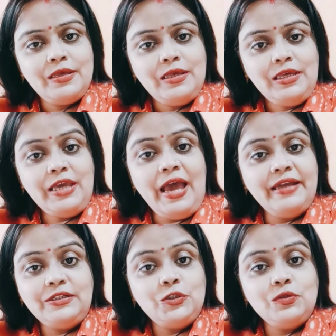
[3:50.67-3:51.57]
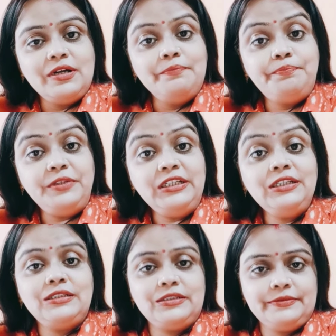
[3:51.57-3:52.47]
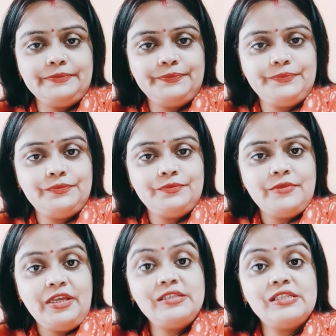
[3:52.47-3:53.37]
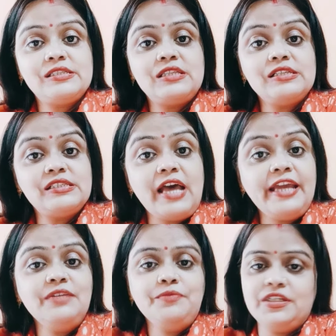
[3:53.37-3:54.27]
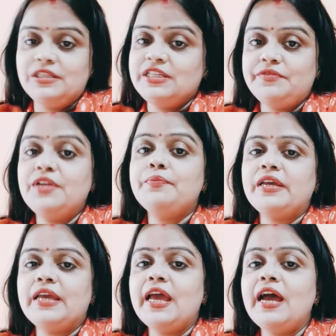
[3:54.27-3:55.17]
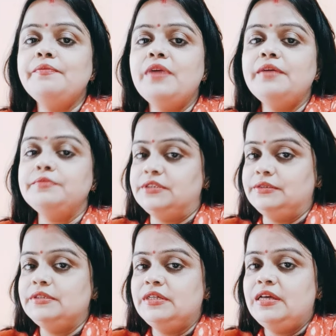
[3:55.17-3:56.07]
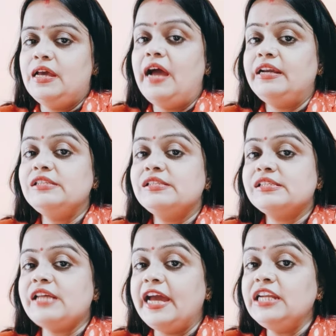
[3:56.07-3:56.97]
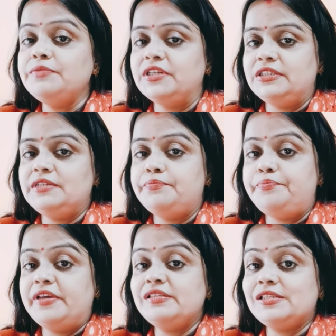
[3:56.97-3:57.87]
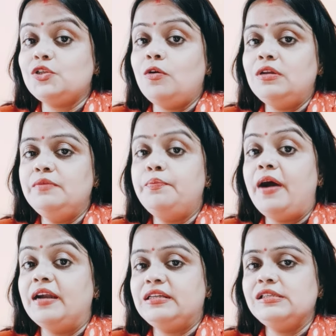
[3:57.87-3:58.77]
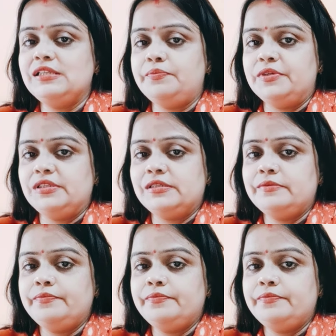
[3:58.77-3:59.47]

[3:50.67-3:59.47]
he had to complete the assignment given by M. Hamel, and his assignment based on participles.